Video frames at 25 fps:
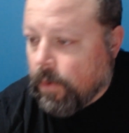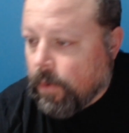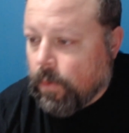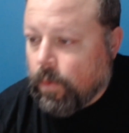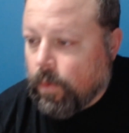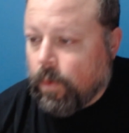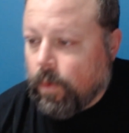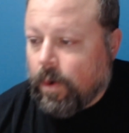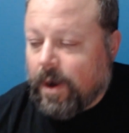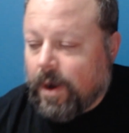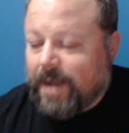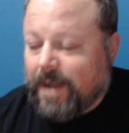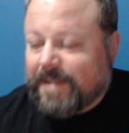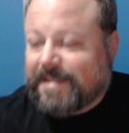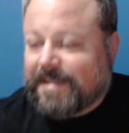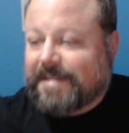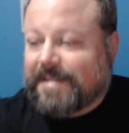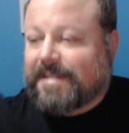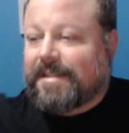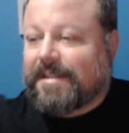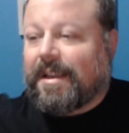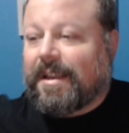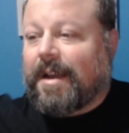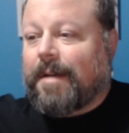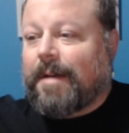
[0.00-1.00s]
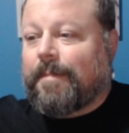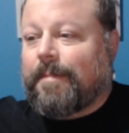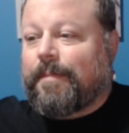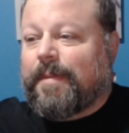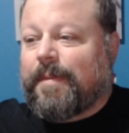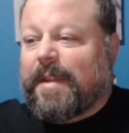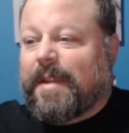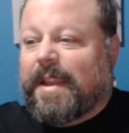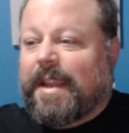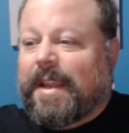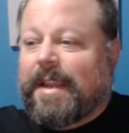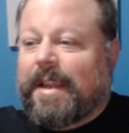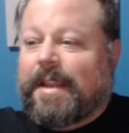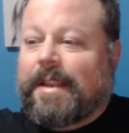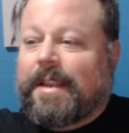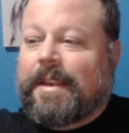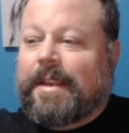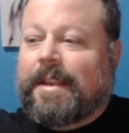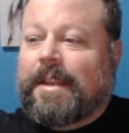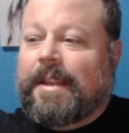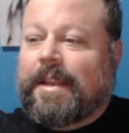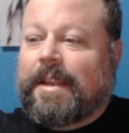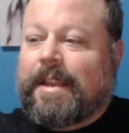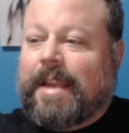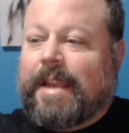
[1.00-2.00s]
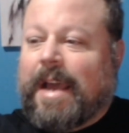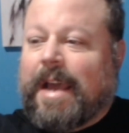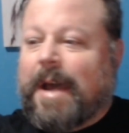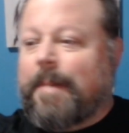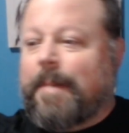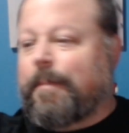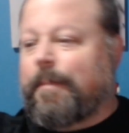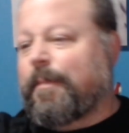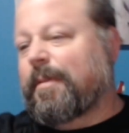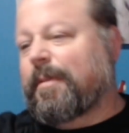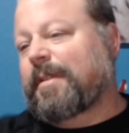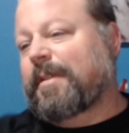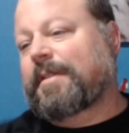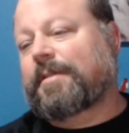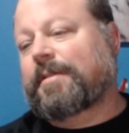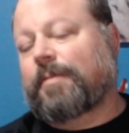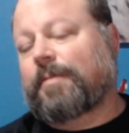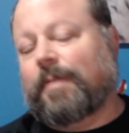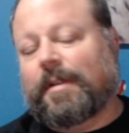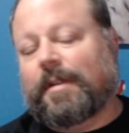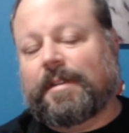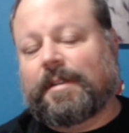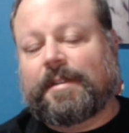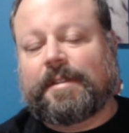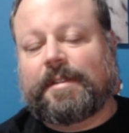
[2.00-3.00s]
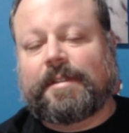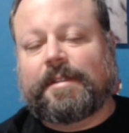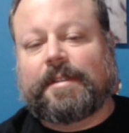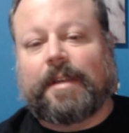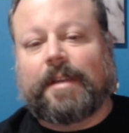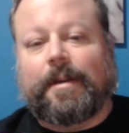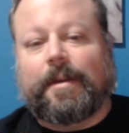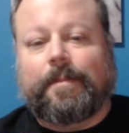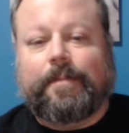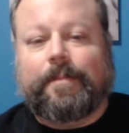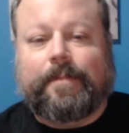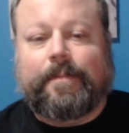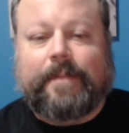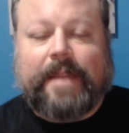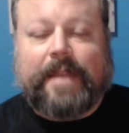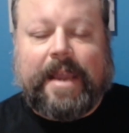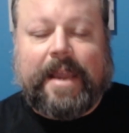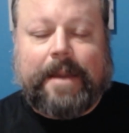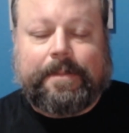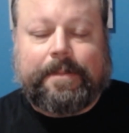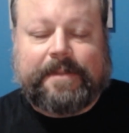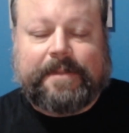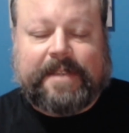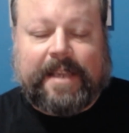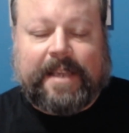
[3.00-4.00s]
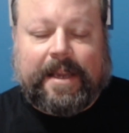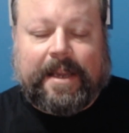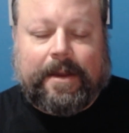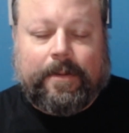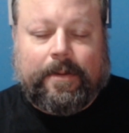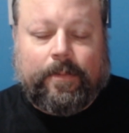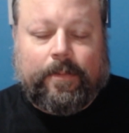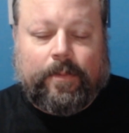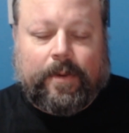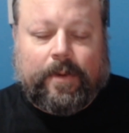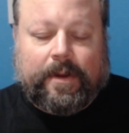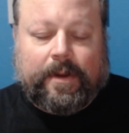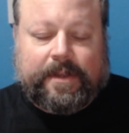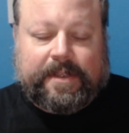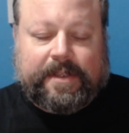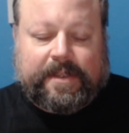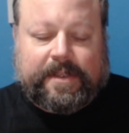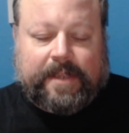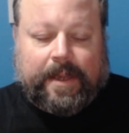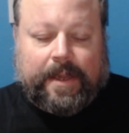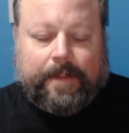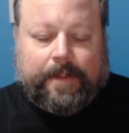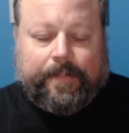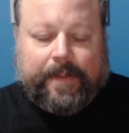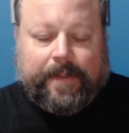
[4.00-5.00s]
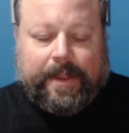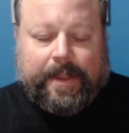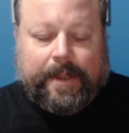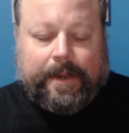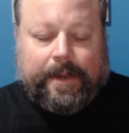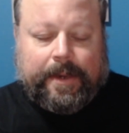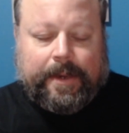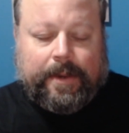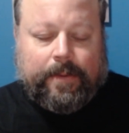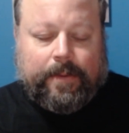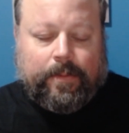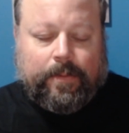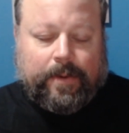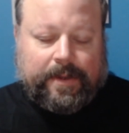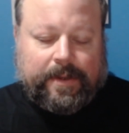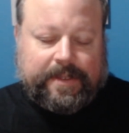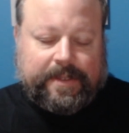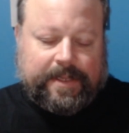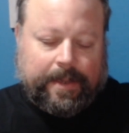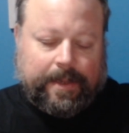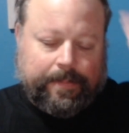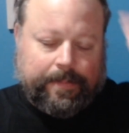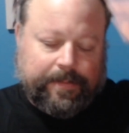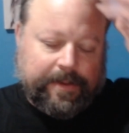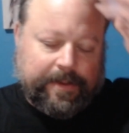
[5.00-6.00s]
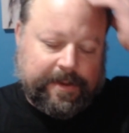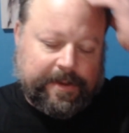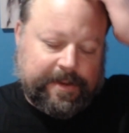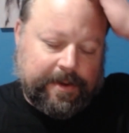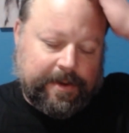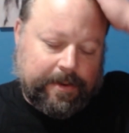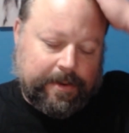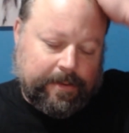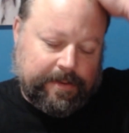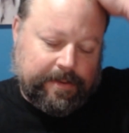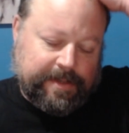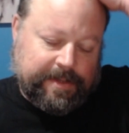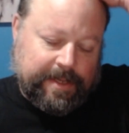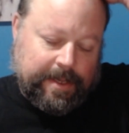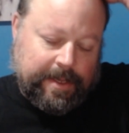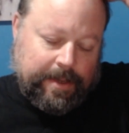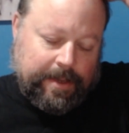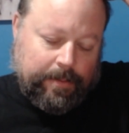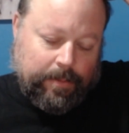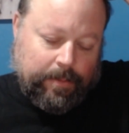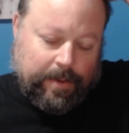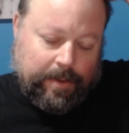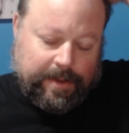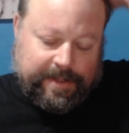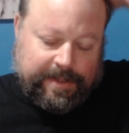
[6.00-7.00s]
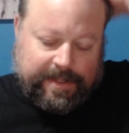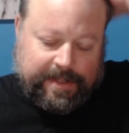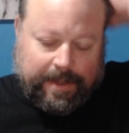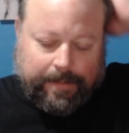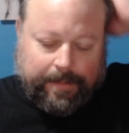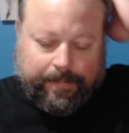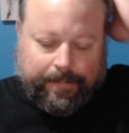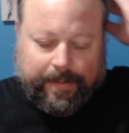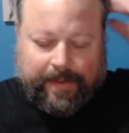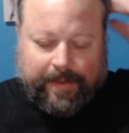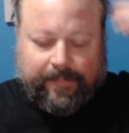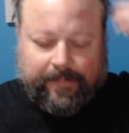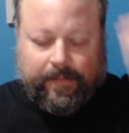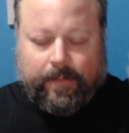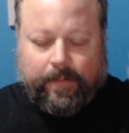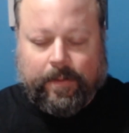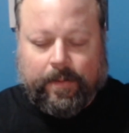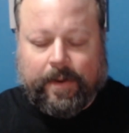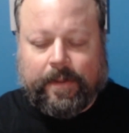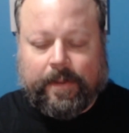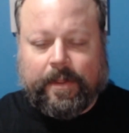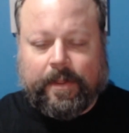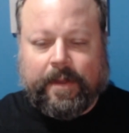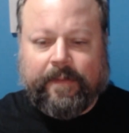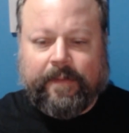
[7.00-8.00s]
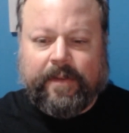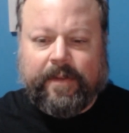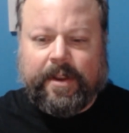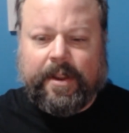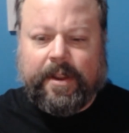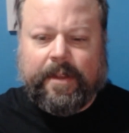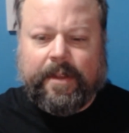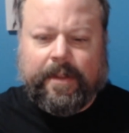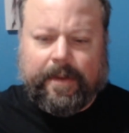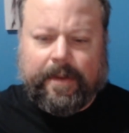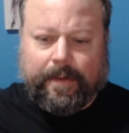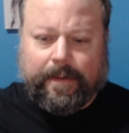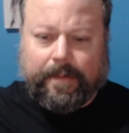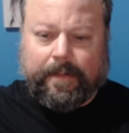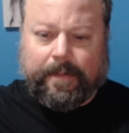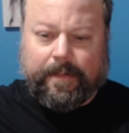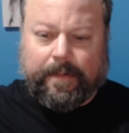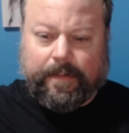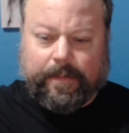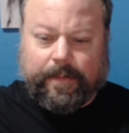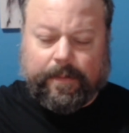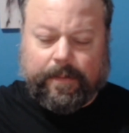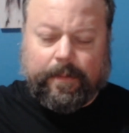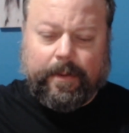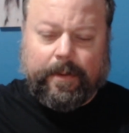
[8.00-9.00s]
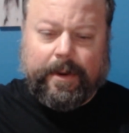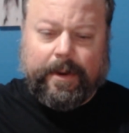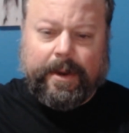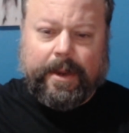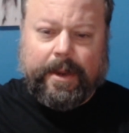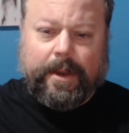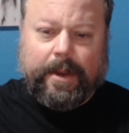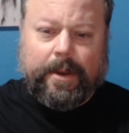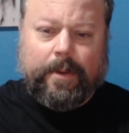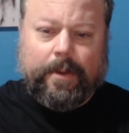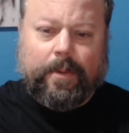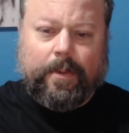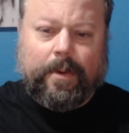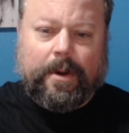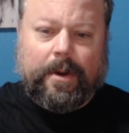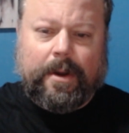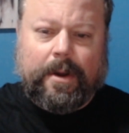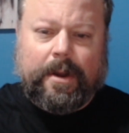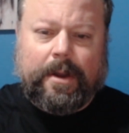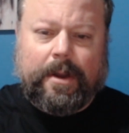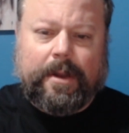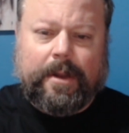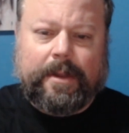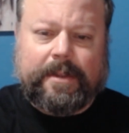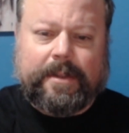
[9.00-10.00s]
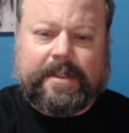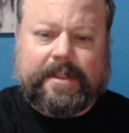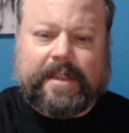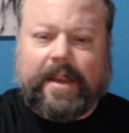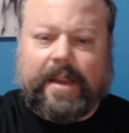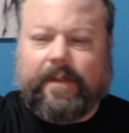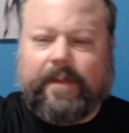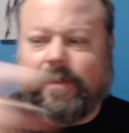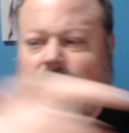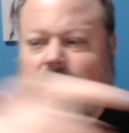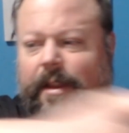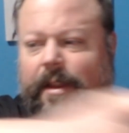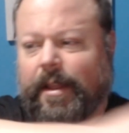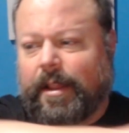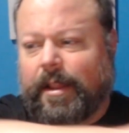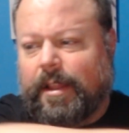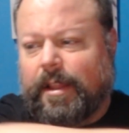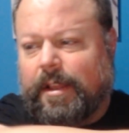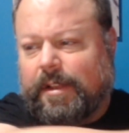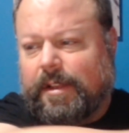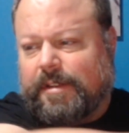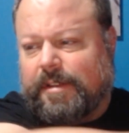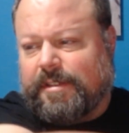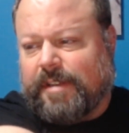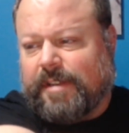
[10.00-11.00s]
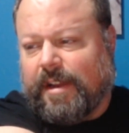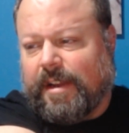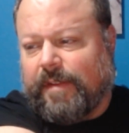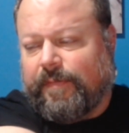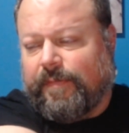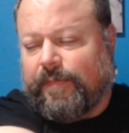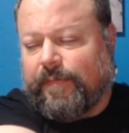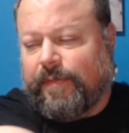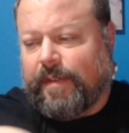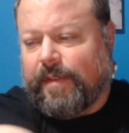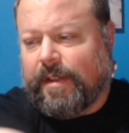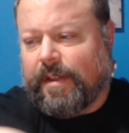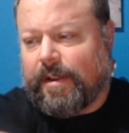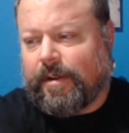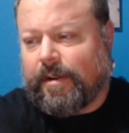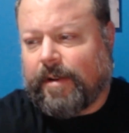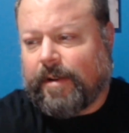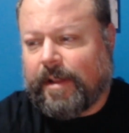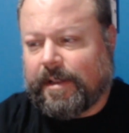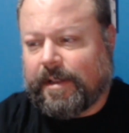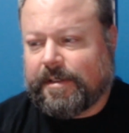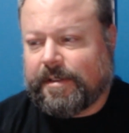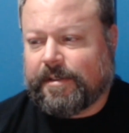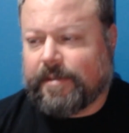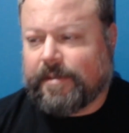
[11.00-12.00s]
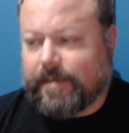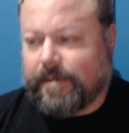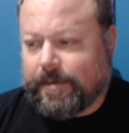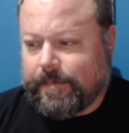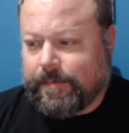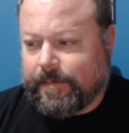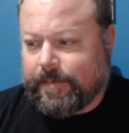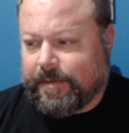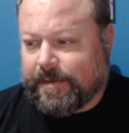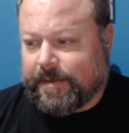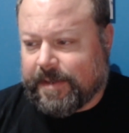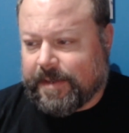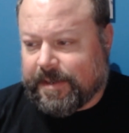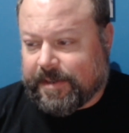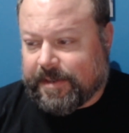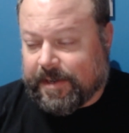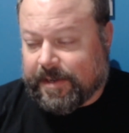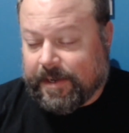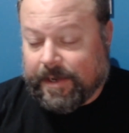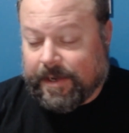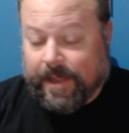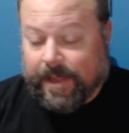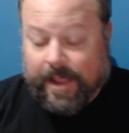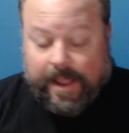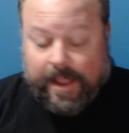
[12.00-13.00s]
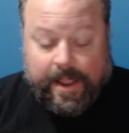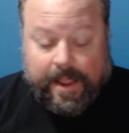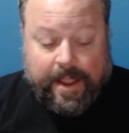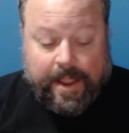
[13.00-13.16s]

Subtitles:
What's up, Indianapolis? What's up, Naptown? What's up, Indy? What's up, the Circle City? What's up, everyone living in 317? It is Jeff, the Internet Street Musician,